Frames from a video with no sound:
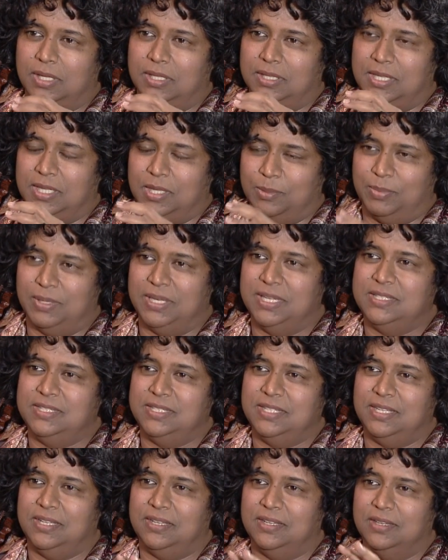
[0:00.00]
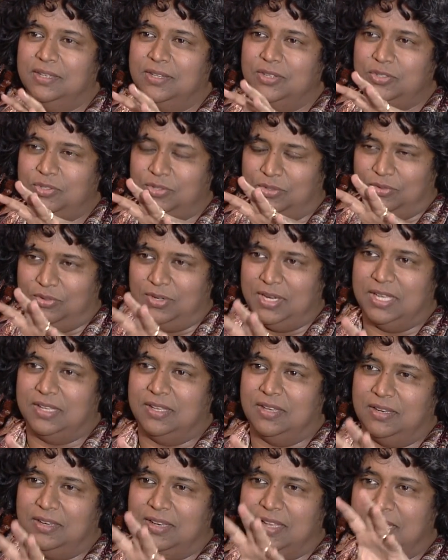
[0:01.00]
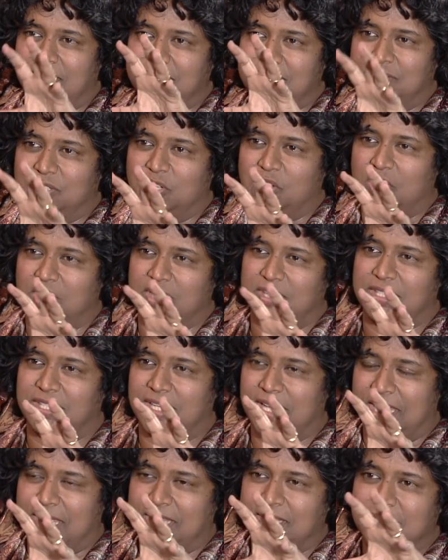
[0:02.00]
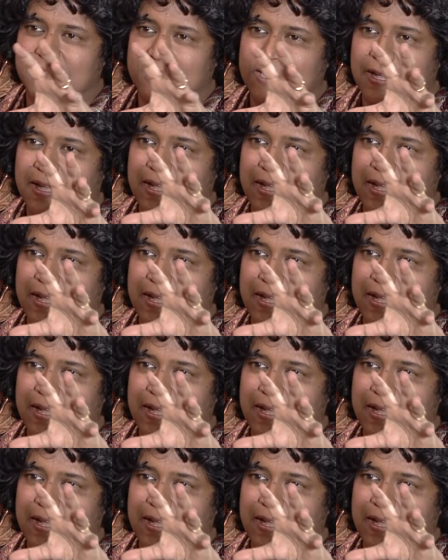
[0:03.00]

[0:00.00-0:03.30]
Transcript: the ability to recognize God and